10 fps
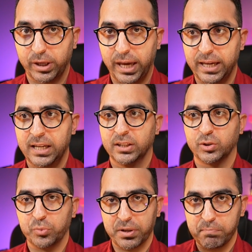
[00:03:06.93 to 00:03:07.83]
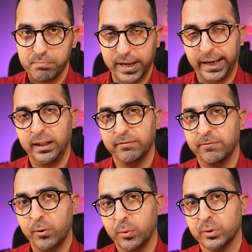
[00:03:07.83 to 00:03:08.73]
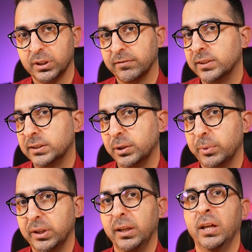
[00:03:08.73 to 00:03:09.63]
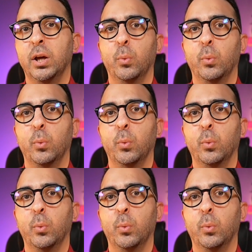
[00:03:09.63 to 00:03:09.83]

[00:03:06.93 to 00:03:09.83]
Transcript: Okay, so the main focus of this GPT